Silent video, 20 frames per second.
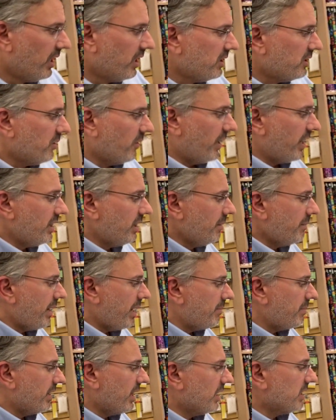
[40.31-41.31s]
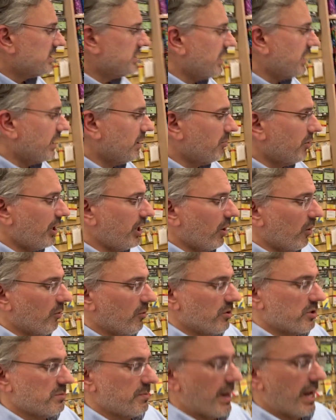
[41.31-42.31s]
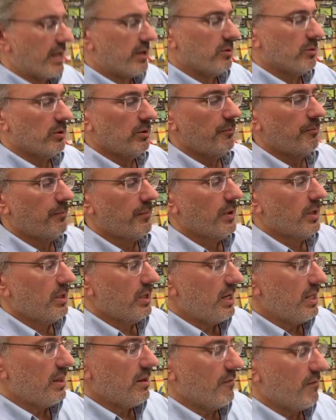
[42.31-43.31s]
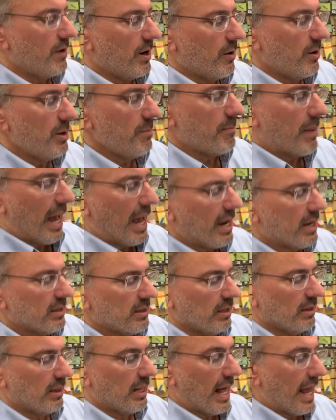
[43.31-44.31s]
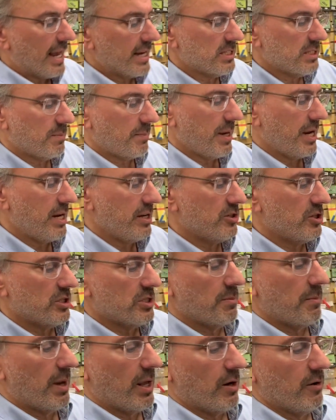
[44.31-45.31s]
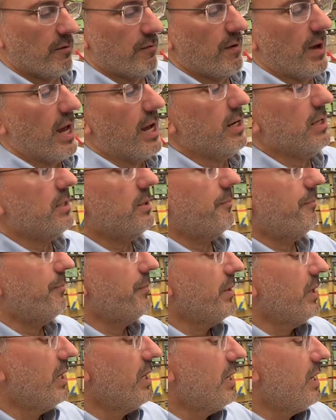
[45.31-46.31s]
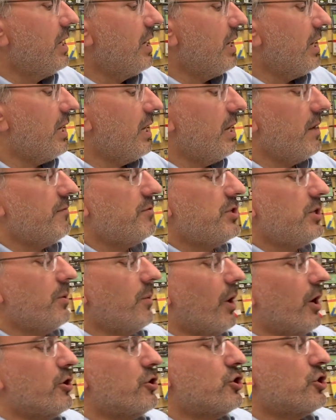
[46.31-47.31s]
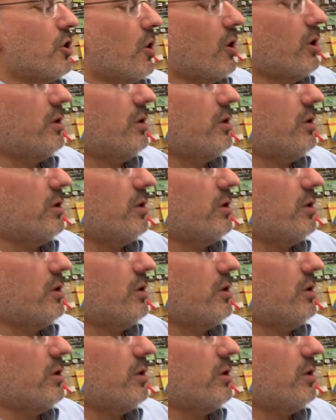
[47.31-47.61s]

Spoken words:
So in the Baby Lock Celebrate Owner's Manual, in the very back, the last page as a matter of fact, it gives you a chart